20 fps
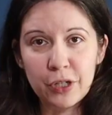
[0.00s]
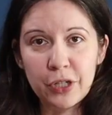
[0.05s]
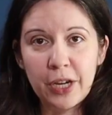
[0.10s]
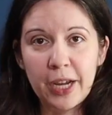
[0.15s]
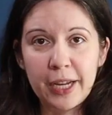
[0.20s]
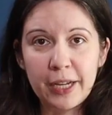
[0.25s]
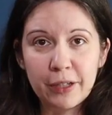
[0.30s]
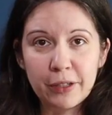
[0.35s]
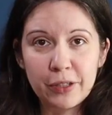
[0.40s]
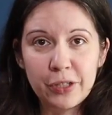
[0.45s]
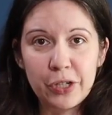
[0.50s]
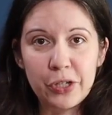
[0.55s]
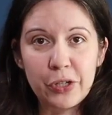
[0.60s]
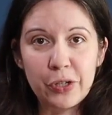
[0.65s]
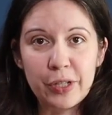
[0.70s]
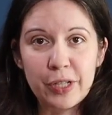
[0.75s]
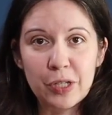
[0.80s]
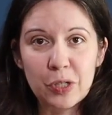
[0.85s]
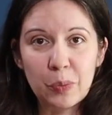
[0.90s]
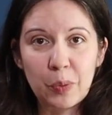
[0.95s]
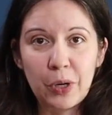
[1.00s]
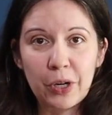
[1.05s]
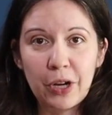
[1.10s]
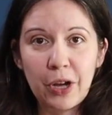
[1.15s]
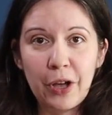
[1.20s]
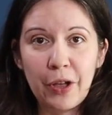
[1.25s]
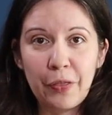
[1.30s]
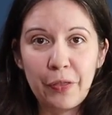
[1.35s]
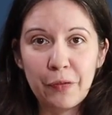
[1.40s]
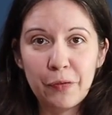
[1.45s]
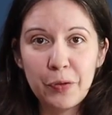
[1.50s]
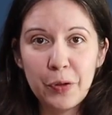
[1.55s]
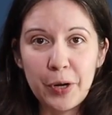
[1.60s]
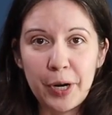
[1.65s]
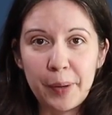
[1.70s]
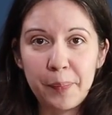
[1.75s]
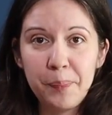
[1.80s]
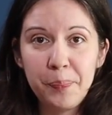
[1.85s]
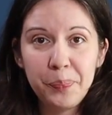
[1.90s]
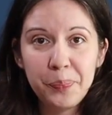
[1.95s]
child to do this work on the
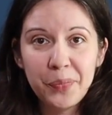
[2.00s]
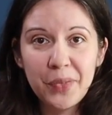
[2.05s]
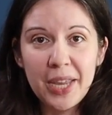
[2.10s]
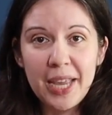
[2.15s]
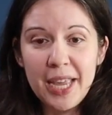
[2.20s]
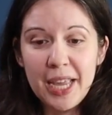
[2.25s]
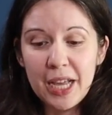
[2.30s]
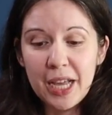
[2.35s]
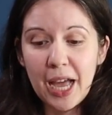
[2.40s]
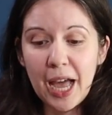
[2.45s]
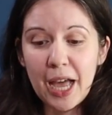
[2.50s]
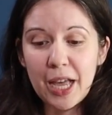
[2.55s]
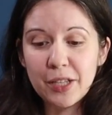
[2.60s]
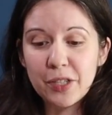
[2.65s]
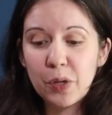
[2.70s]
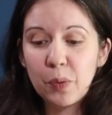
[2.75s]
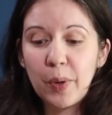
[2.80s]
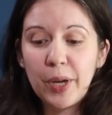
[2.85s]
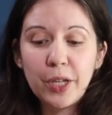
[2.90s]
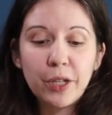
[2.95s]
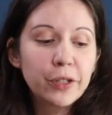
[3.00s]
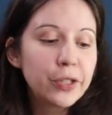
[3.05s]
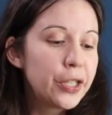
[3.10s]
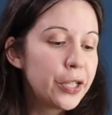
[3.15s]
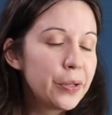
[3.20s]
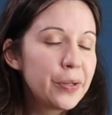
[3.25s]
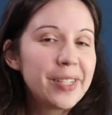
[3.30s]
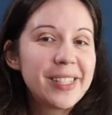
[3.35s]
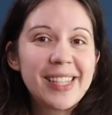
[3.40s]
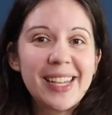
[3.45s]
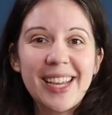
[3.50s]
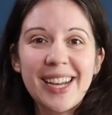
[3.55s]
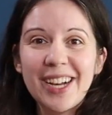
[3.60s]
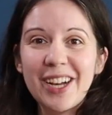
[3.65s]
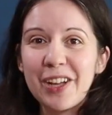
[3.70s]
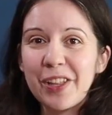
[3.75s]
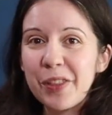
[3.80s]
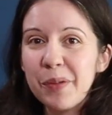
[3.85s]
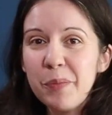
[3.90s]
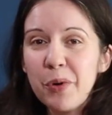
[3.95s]
floor. Uh, so what you'll do is
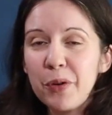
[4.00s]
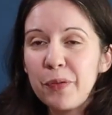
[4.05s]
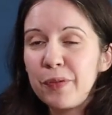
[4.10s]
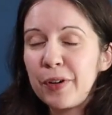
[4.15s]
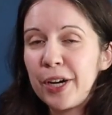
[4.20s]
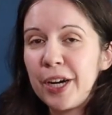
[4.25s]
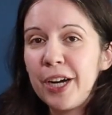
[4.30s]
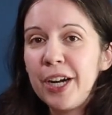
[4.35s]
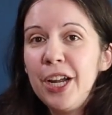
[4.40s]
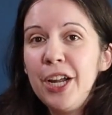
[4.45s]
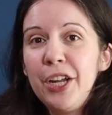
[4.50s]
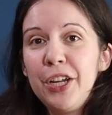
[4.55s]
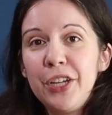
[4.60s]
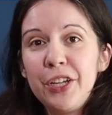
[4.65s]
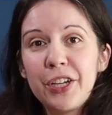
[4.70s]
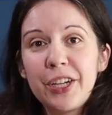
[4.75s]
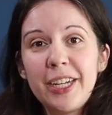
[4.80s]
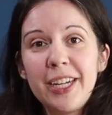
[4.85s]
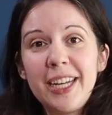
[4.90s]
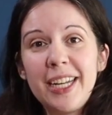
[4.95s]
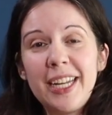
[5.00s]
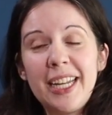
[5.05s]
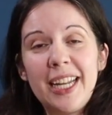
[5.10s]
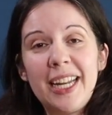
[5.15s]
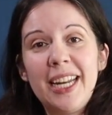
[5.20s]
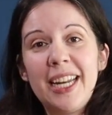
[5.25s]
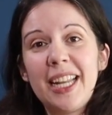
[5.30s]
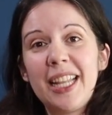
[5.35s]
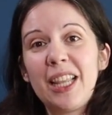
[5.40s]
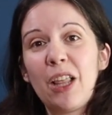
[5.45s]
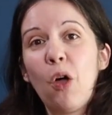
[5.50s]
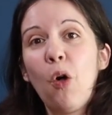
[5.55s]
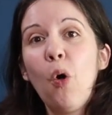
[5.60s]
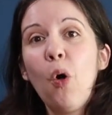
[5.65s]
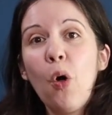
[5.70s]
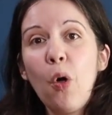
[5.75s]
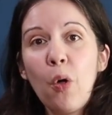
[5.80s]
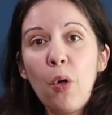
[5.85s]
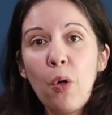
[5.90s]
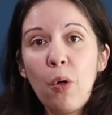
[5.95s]
call them over. You're gonna need the
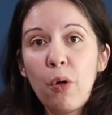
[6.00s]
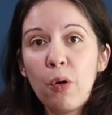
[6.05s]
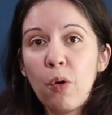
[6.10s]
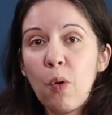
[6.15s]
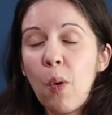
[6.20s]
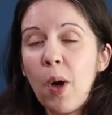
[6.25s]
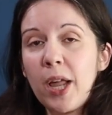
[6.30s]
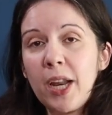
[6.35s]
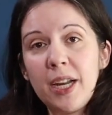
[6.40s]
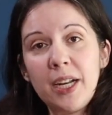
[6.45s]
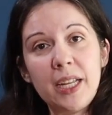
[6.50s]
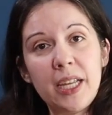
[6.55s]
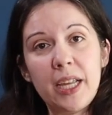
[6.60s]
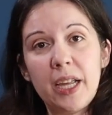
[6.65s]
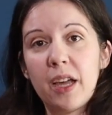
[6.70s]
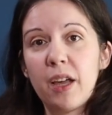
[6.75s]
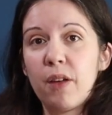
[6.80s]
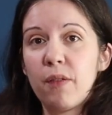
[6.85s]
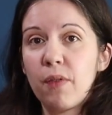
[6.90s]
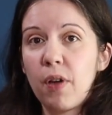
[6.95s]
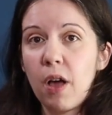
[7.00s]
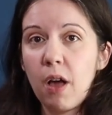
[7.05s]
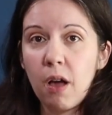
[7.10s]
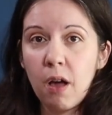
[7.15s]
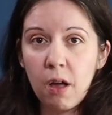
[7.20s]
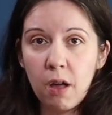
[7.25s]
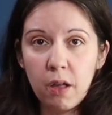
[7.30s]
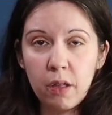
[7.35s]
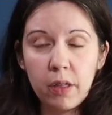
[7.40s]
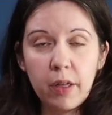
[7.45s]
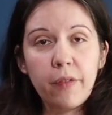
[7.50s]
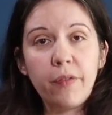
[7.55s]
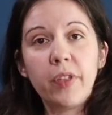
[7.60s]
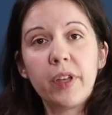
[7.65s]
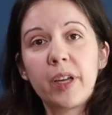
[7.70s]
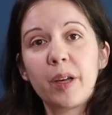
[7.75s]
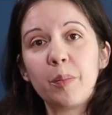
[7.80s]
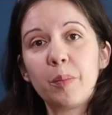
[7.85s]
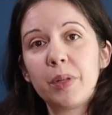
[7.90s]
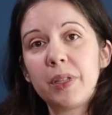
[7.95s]
whole quantity of all of
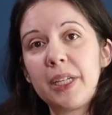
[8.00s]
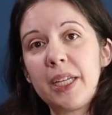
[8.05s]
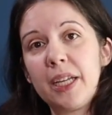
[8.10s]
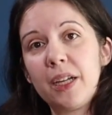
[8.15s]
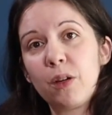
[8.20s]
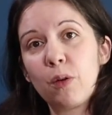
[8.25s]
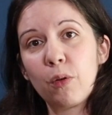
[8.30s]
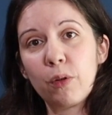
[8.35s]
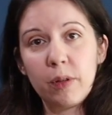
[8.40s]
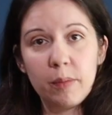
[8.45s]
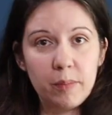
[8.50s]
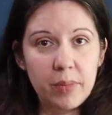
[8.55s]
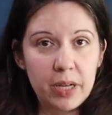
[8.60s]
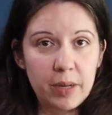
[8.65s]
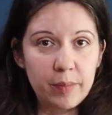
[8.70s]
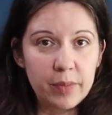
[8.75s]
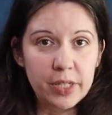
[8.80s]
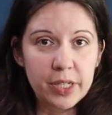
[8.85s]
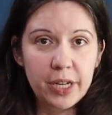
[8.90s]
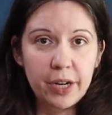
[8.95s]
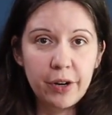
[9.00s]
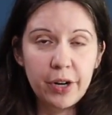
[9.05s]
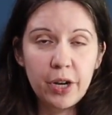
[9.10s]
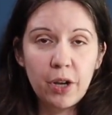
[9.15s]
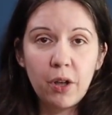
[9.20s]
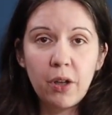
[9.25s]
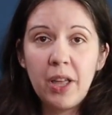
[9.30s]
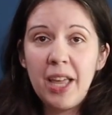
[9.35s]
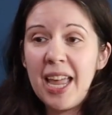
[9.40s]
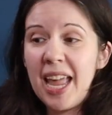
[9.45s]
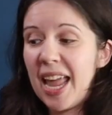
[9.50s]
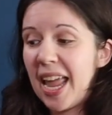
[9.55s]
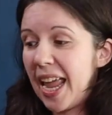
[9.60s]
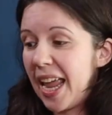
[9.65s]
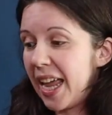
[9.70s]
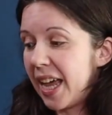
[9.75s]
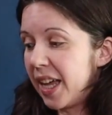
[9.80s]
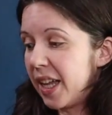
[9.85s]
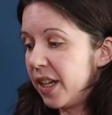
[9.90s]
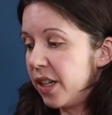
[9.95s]
the complete golden bead material
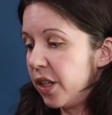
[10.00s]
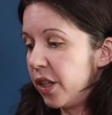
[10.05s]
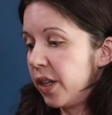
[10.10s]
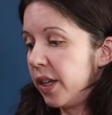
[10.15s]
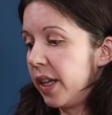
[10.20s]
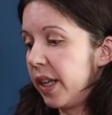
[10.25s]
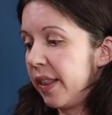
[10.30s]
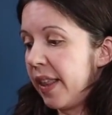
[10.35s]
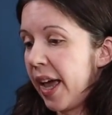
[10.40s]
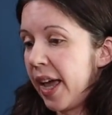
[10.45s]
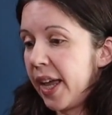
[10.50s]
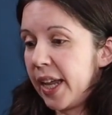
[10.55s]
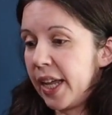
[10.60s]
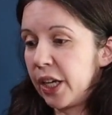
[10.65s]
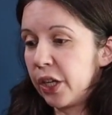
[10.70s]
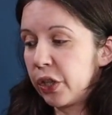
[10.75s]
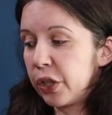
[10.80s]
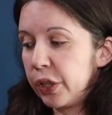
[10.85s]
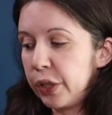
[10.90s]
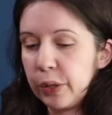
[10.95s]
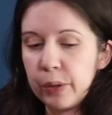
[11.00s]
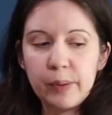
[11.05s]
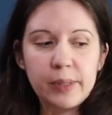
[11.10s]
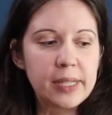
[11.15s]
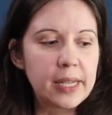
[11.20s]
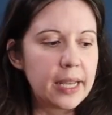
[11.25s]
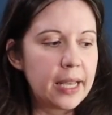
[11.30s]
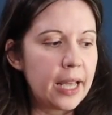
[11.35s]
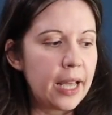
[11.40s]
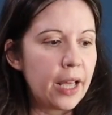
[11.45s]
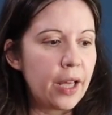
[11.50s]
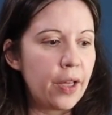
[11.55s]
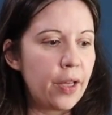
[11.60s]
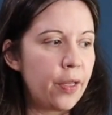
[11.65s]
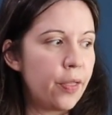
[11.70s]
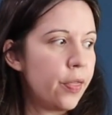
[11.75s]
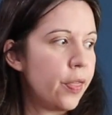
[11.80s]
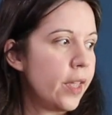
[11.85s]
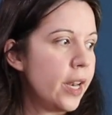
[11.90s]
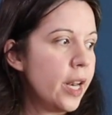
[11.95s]
and that includes
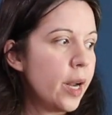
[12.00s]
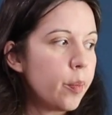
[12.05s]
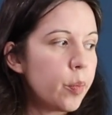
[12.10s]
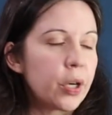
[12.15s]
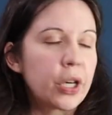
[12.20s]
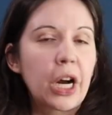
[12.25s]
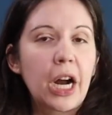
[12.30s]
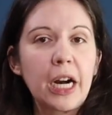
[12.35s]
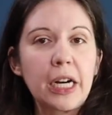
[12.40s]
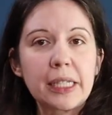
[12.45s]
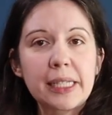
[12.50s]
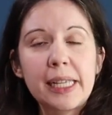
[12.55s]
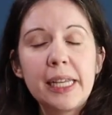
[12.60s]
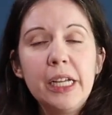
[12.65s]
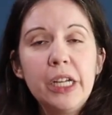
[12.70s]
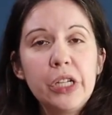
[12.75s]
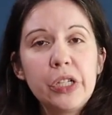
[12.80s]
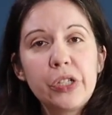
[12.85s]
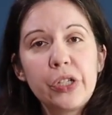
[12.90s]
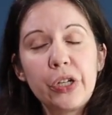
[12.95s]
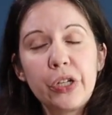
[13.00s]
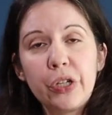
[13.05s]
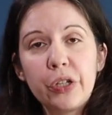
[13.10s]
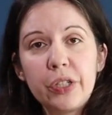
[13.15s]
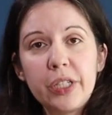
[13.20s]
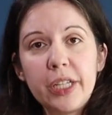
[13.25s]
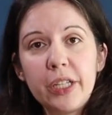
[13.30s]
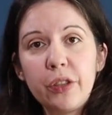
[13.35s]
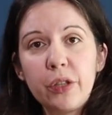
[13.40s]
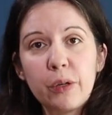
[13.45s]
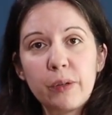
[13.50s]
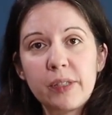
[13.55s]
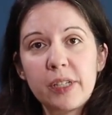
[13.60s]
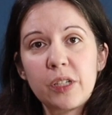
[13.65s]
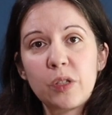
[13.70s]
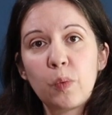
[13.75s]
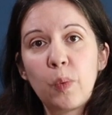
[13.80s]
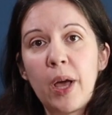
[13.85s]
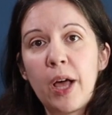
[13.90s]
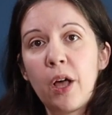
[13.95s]
uh, the number cards. So you'll need those
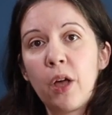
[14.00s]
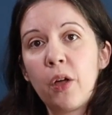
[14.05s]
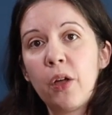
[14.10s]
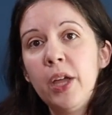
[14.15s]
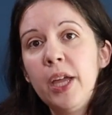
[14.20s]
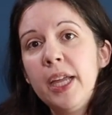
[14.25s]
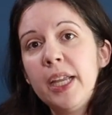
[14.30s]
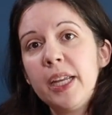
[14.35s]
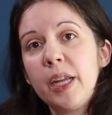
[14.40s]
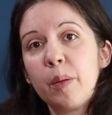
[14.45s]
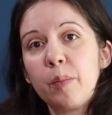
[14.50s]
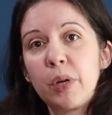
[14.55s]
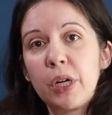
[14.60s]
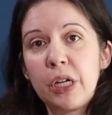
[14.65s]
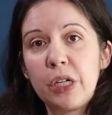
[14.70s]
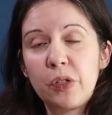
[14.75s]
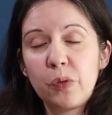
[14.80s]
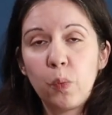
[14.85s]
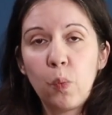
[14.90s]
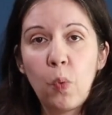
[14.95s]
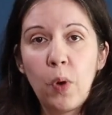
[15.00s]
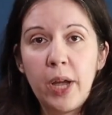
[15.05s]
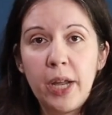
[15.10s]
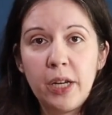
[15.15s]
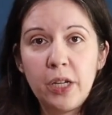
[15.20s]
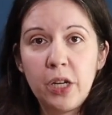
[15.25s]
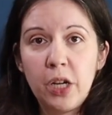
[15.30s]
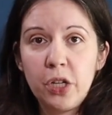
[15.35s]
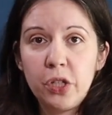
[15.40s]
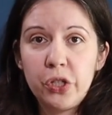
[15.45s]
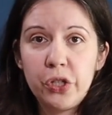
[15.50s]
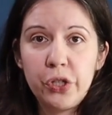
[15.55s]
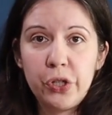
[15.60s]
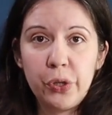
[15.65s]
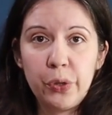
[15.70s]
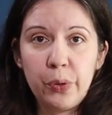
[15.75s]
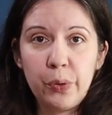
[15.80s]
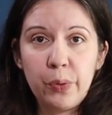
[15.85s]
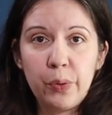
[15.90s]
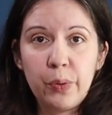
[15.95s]
as well, numbers 1
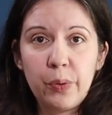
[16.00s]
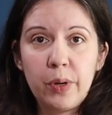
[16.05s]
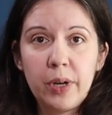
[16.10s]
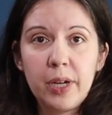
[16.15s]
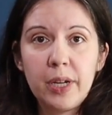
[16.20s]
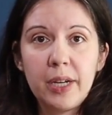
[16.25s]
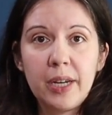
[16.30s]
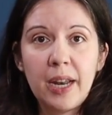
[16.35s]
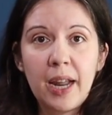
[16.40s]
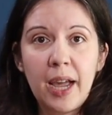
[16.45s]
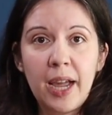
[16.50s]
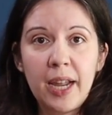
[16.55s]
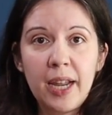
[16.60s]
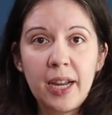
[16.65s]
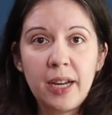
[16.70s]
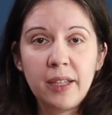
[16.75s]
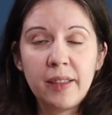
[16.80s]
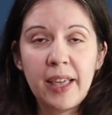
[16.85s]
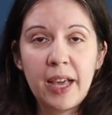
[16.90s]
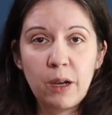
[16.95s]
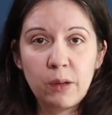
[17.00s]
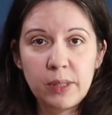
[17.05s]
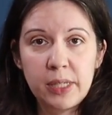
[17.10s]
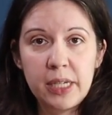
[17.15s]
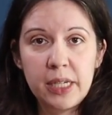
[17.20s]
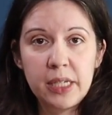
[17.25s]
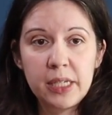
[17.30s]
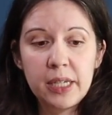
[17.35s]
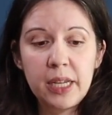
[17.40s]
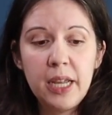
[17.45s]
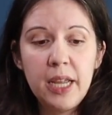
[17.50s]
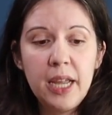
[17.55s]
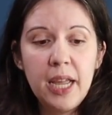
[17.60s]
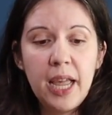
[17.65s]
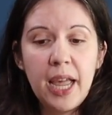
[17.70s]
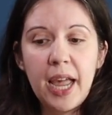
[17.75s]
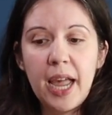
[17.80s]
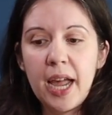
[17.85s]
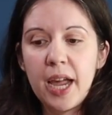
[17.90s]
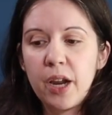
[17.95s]
to 9,000.
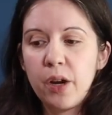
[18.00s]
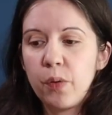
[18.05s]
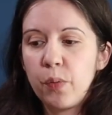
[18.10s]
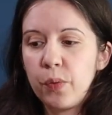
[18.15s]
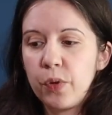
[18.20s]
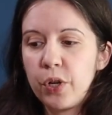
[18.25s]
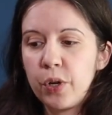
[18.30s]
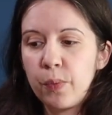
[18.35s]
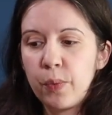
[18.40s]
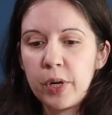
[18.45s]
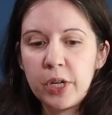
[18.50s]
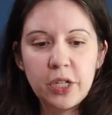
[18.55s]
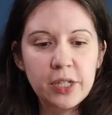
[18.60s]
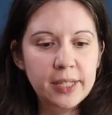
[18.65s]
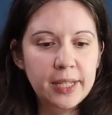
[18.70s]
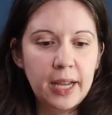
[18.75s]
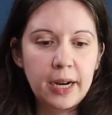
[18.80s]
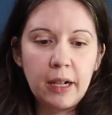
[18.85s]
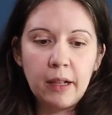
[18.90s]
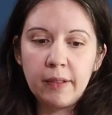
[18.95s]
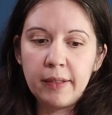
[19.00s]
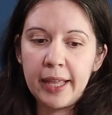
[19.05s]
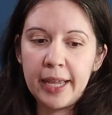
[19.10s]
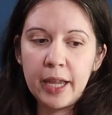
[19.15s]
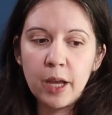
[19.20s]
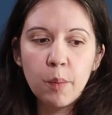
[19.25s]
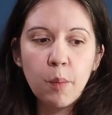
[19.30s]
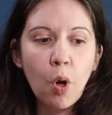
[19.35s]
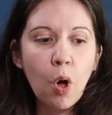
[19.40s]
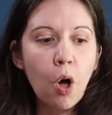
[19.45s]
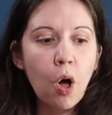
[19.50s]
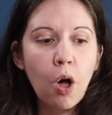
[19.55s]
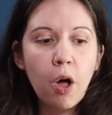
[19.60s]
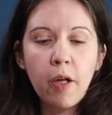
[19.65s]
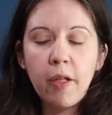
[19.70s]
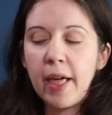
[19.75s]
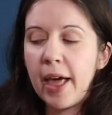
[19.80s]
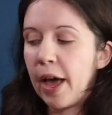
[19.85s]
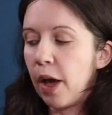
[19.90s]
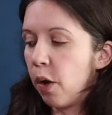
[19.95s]
And you were just going to lay them
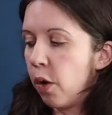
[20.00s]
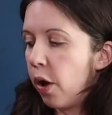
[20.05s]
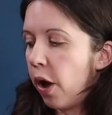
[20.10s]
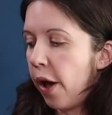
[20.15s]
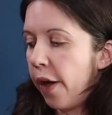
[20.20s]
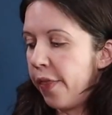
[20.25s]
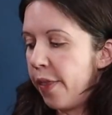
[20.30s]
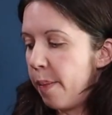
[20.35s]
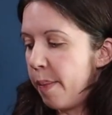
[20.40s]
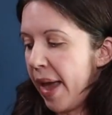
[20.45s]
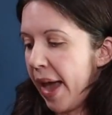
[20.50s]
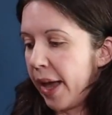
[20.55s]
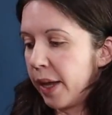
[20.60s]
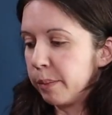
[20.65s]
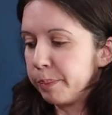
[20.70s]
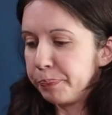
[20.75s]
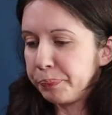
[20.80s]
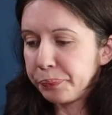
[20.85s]
all out on the map,